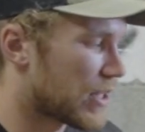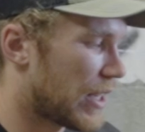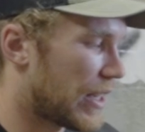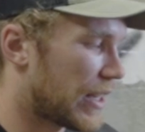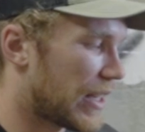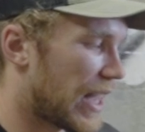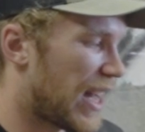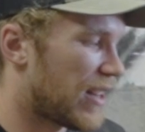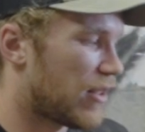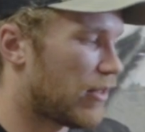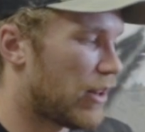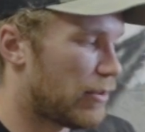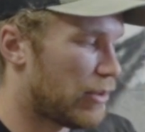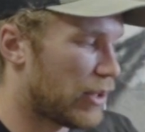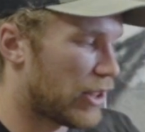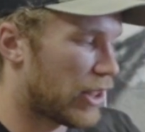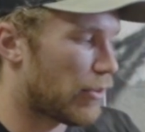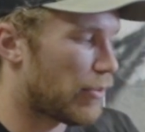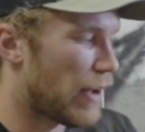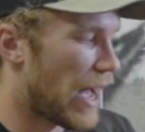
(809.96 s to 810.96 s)
Like how do I
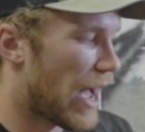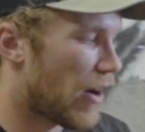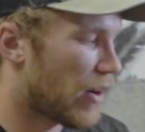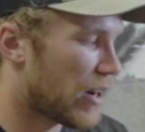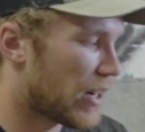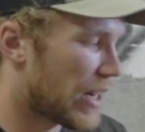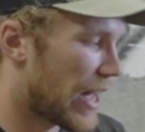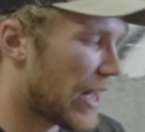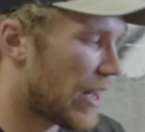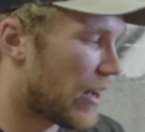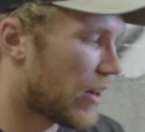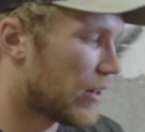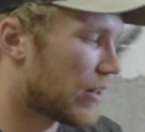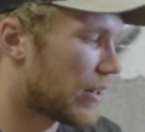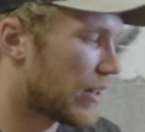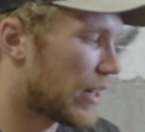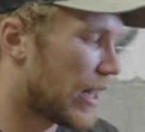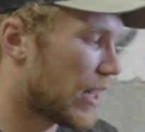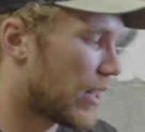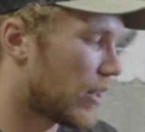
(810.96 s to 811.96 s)
put the power
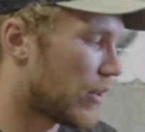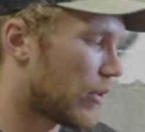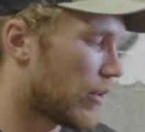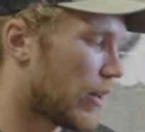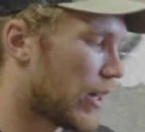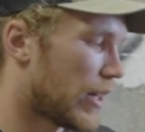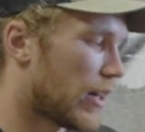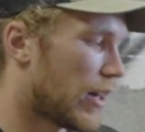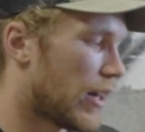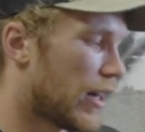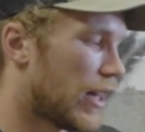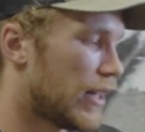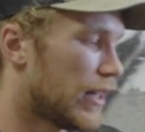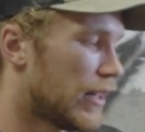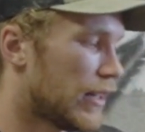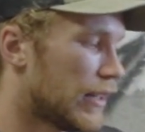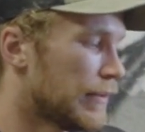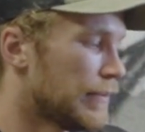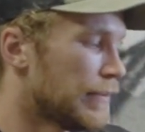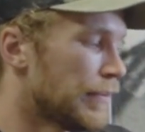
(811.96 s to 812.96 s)
down? How do I not
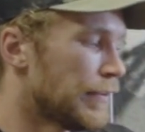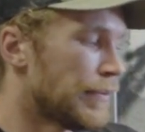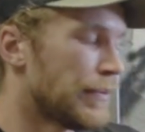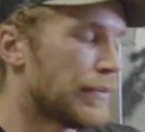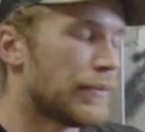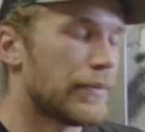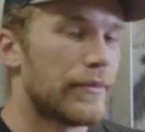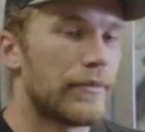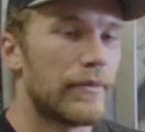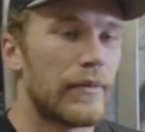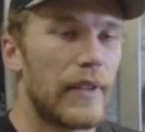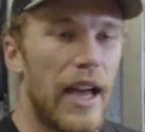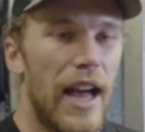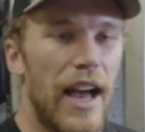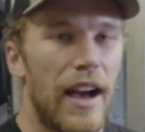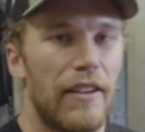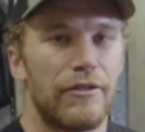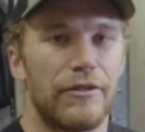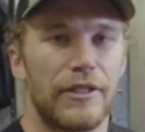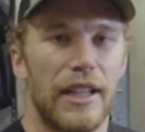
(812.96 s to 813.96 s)

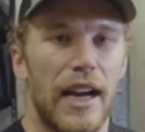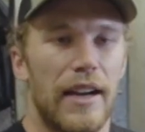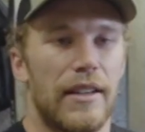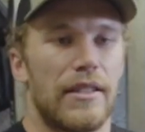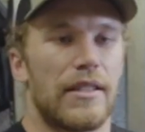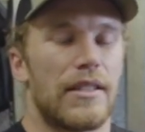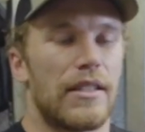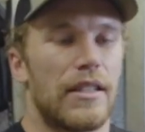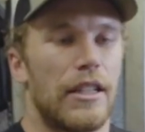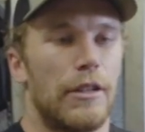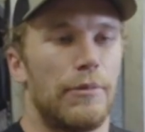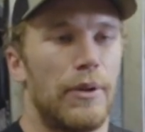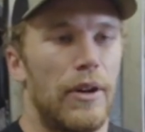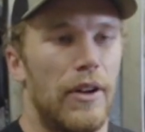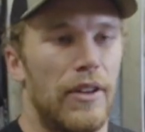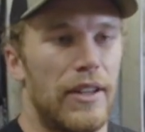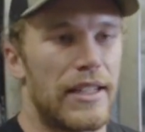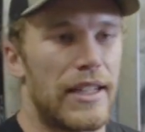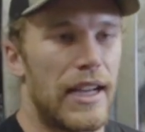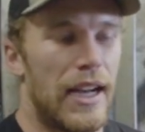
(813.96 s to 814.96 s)
have tire slip
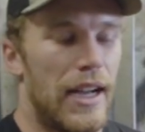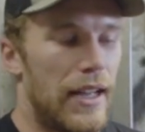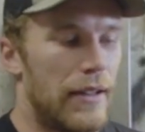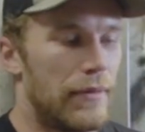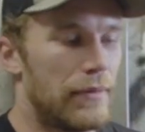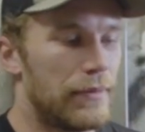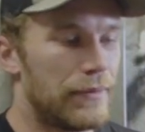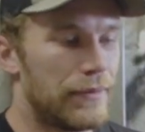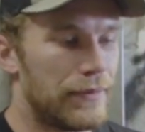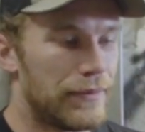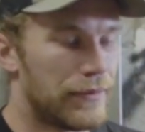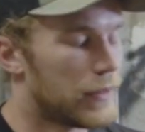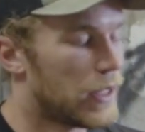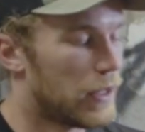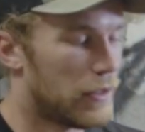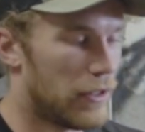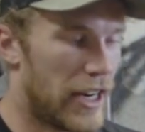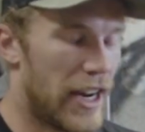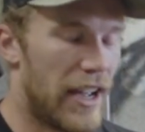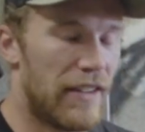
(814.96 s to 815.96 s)
all the time?
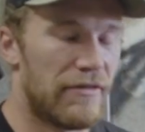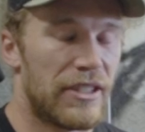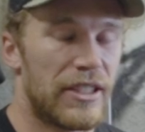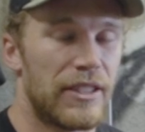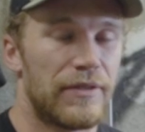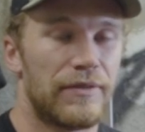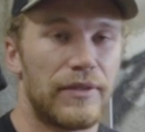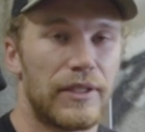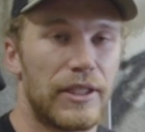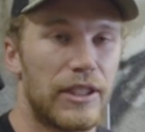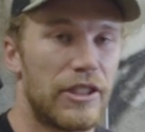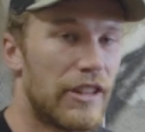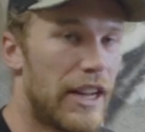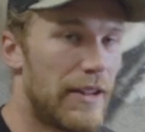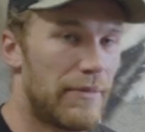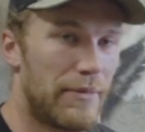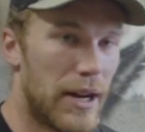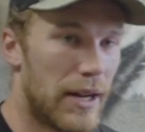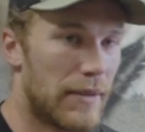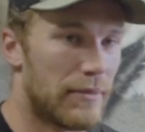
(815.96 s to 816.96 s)
Whatever
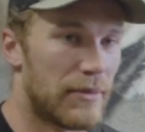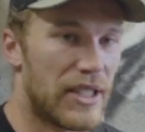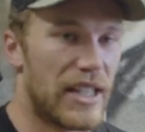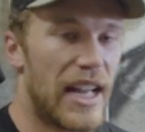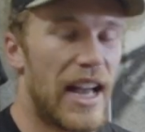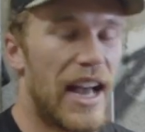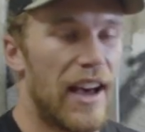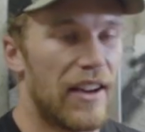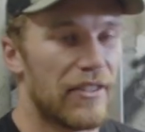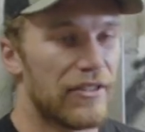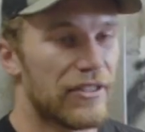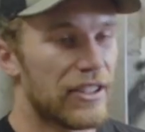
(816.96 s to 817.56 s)
great problems to have.